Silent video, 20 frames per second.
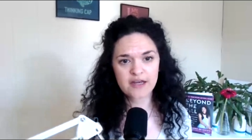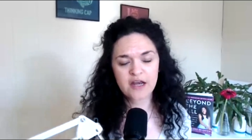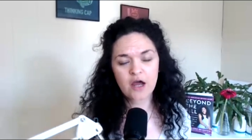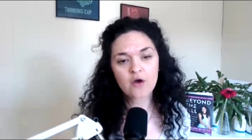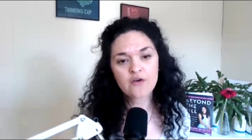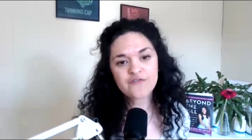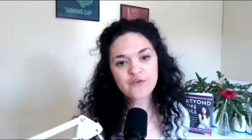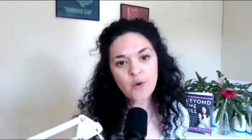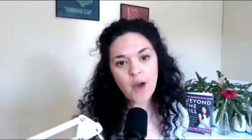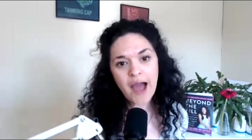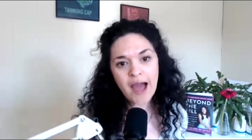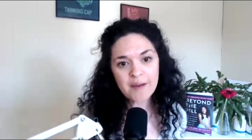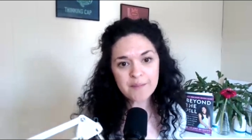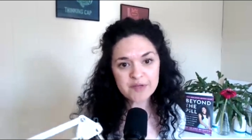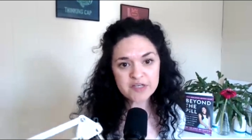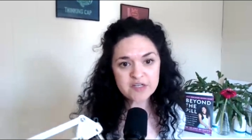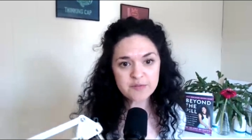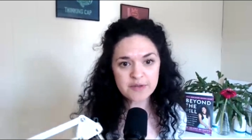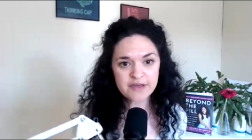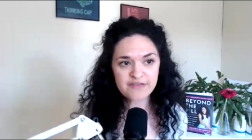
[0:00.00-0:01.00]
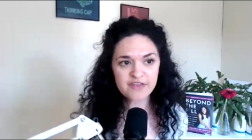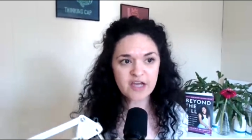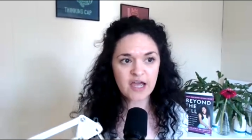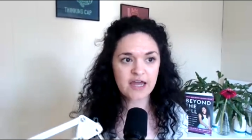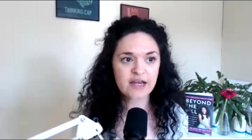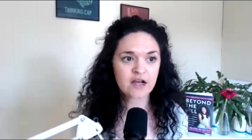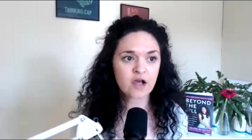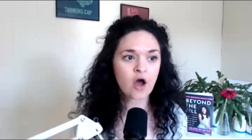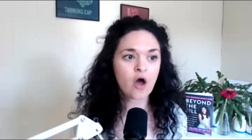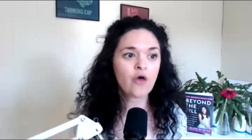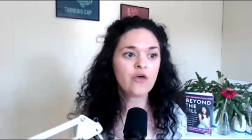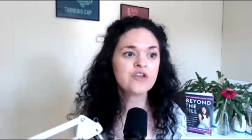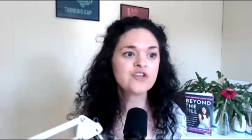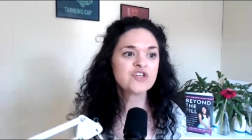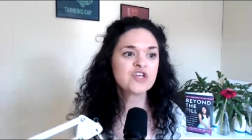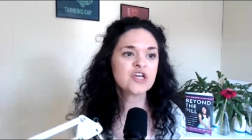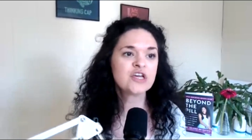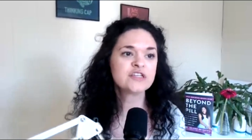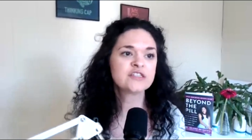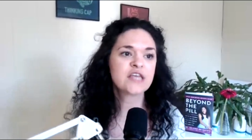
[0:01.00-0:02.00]
Now, if you happen to be at the
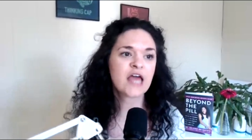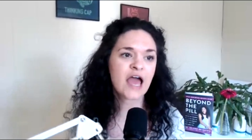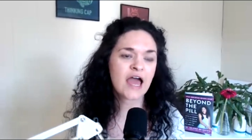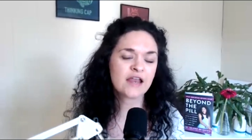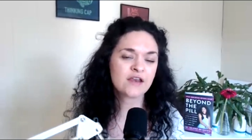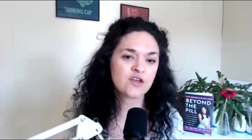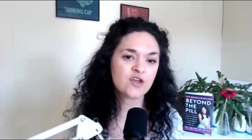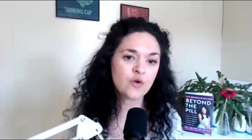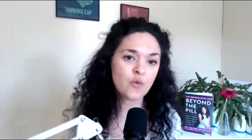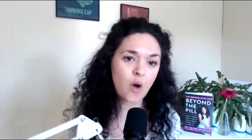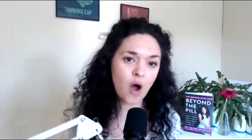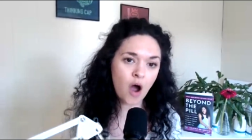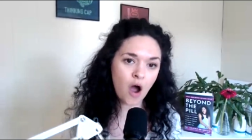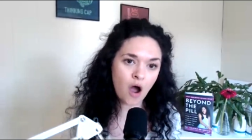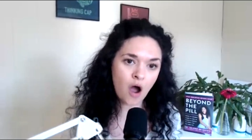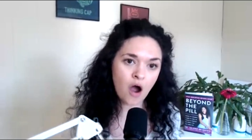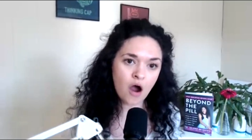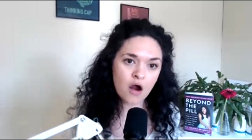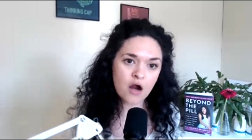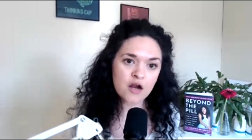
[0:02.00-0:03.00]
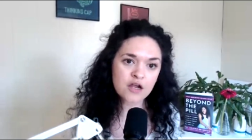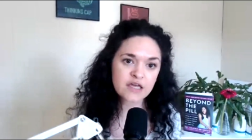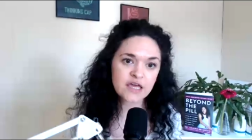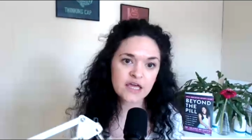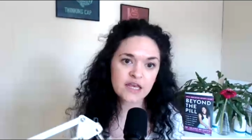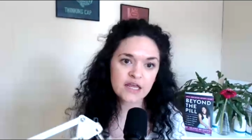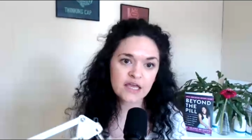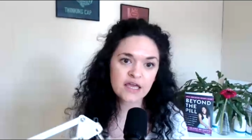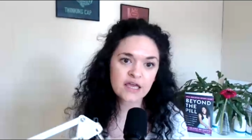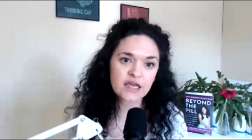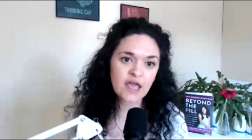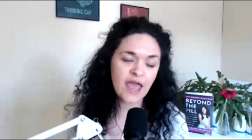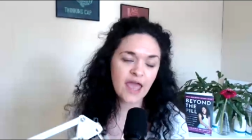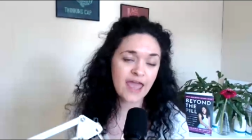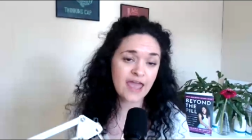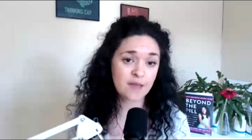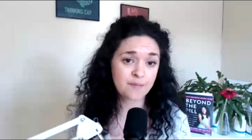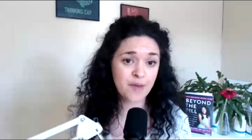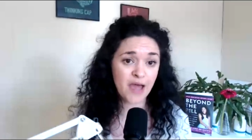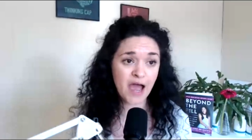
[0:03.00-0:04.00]
gynecologist and you are getting
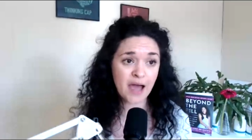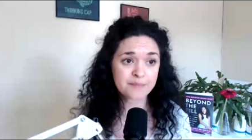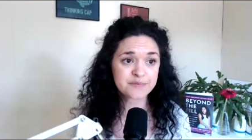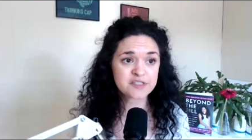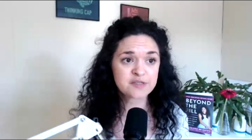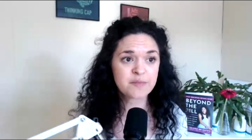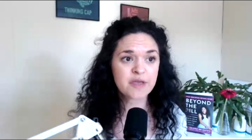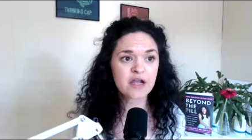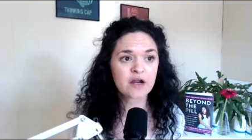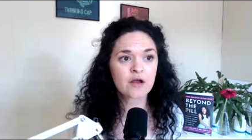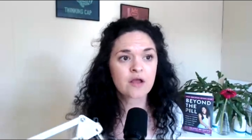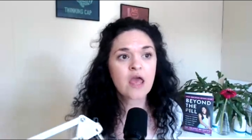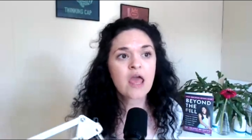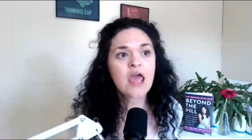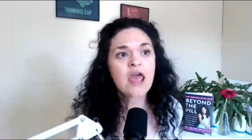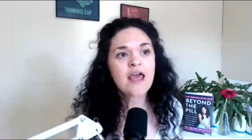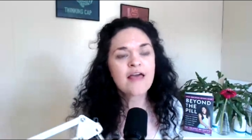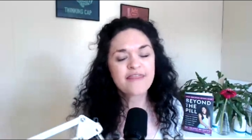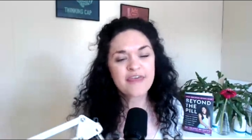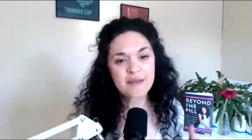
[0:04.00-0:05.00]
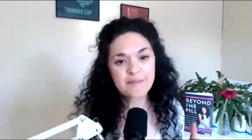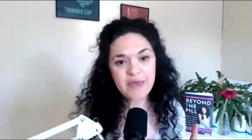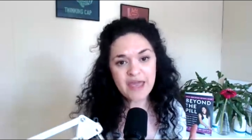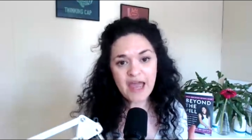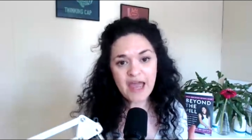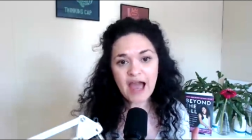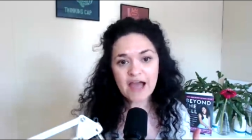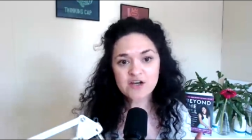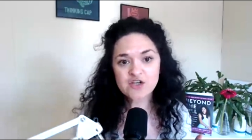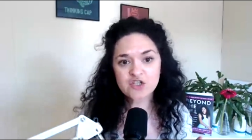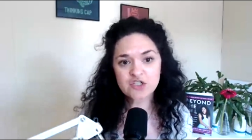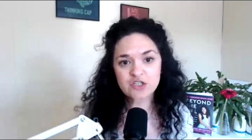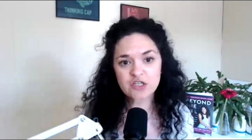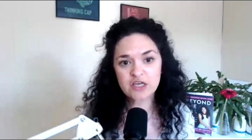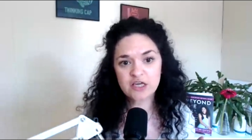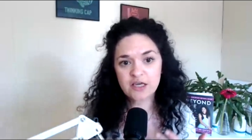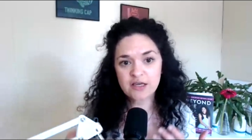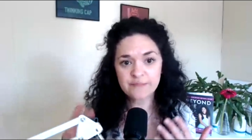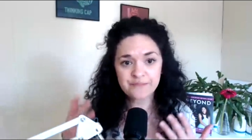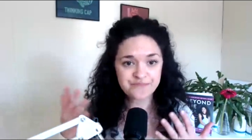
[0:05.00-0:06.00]
a pap smear, they may
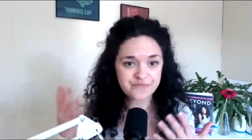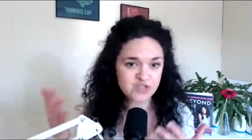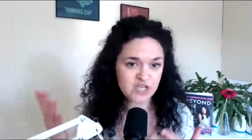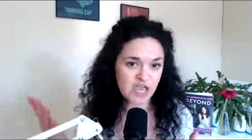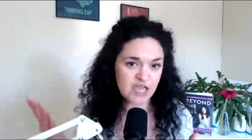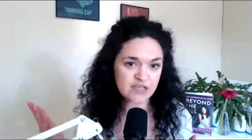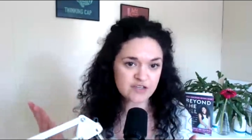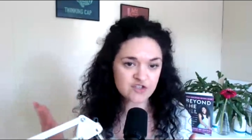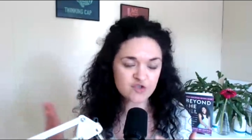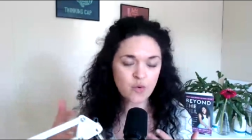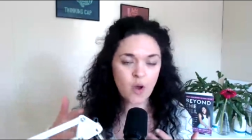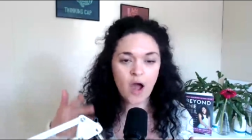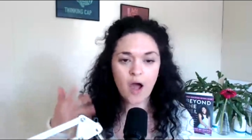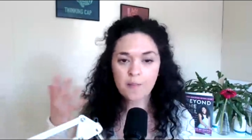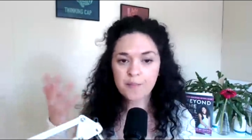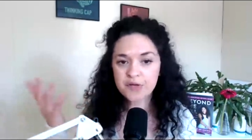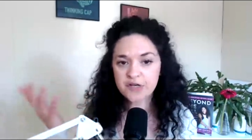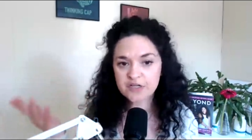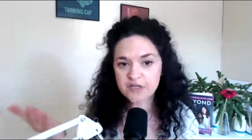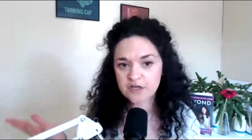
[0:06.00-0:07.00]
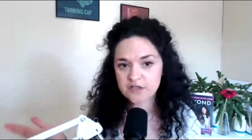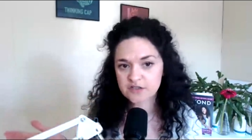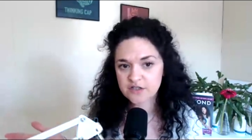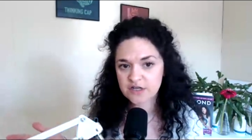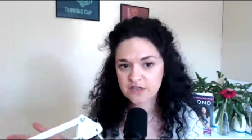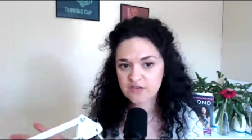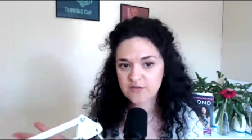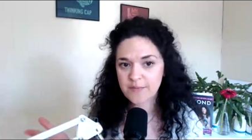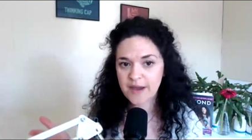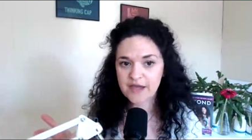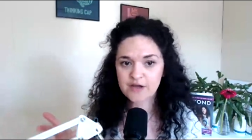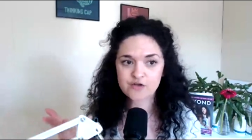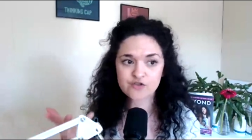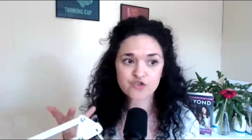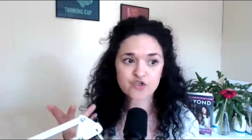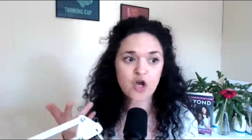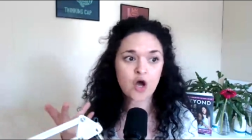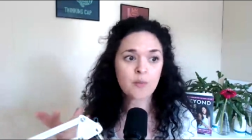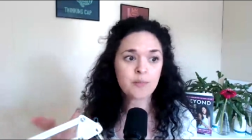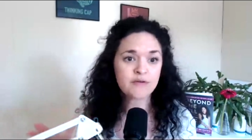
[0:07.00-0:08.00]
actually take a swab, put it underneath the
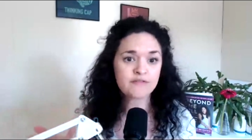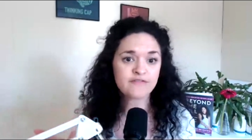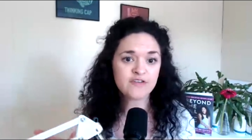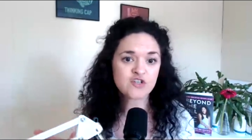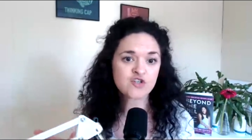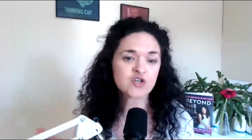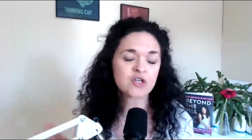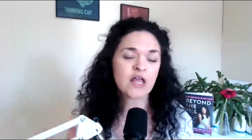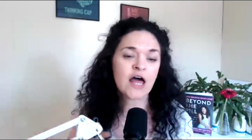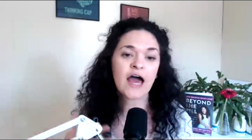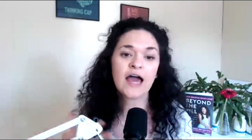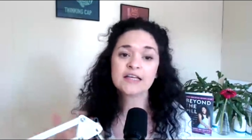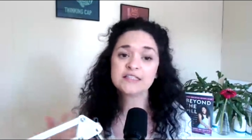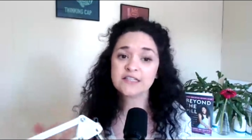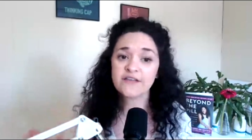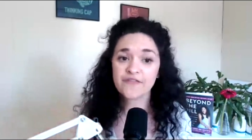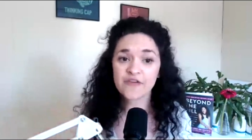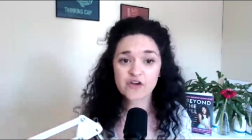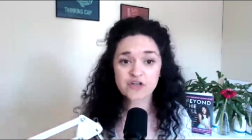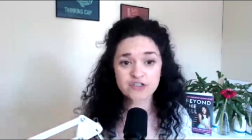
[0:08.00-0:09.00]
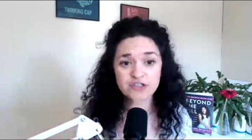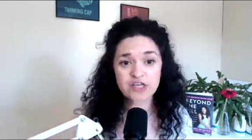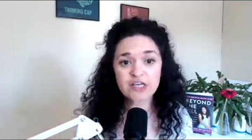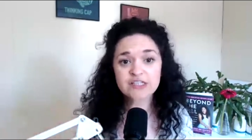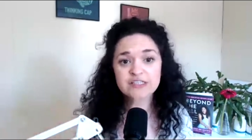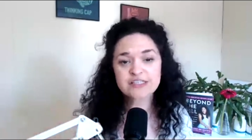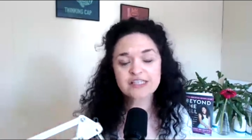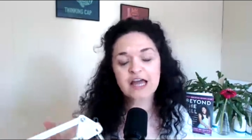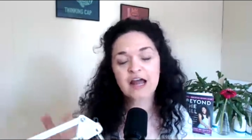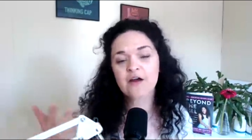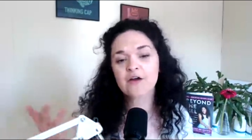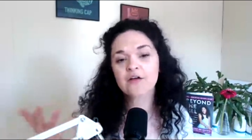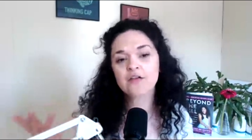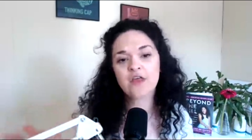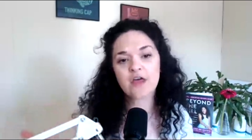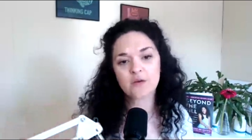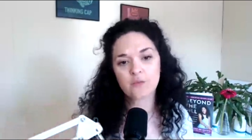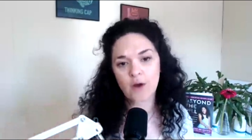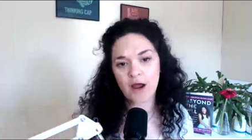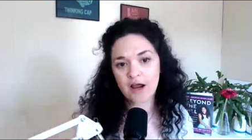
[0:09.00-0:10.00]
microscope, and visualize that there's yeast there and
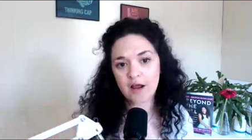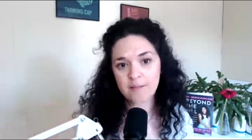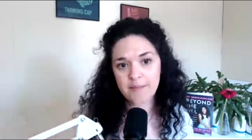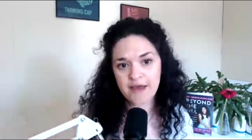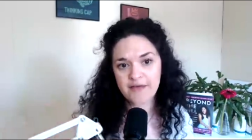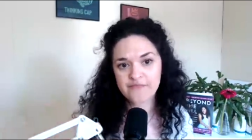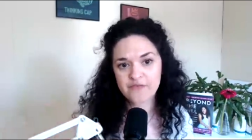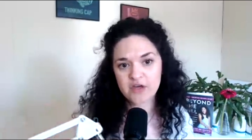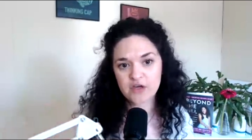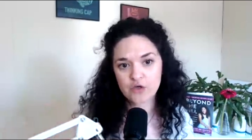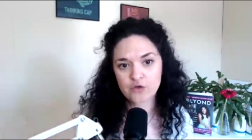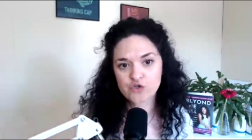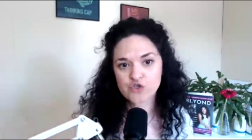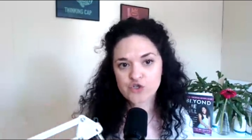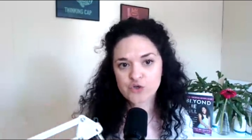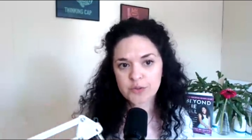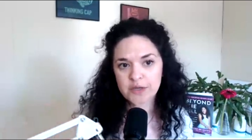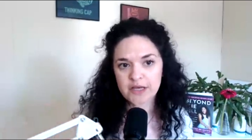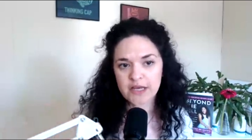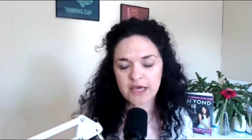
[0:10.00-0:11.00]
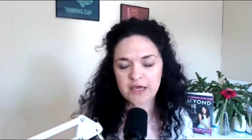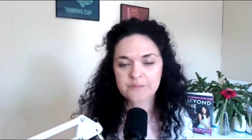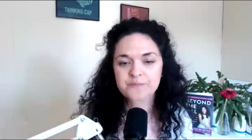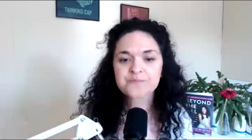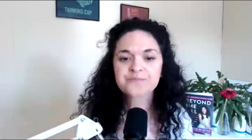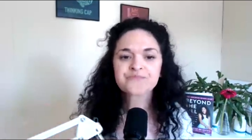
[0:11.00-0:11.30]
then recommend that you treat it.